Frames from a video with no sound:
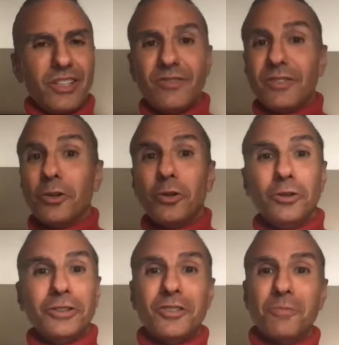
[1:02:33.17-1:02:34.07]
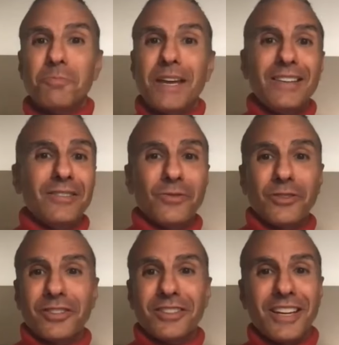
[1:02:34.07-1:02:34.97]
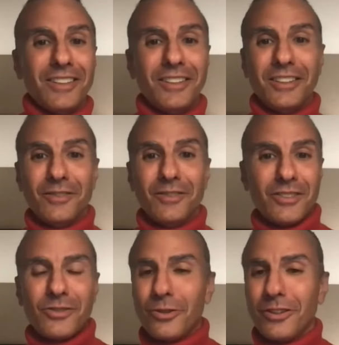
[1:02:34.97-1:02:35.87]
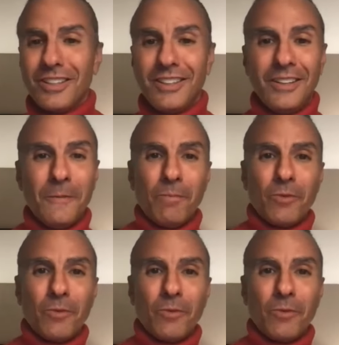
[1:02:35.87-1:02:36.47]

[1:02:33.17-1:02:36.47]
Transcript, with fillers: to even hold space for the telling of the story.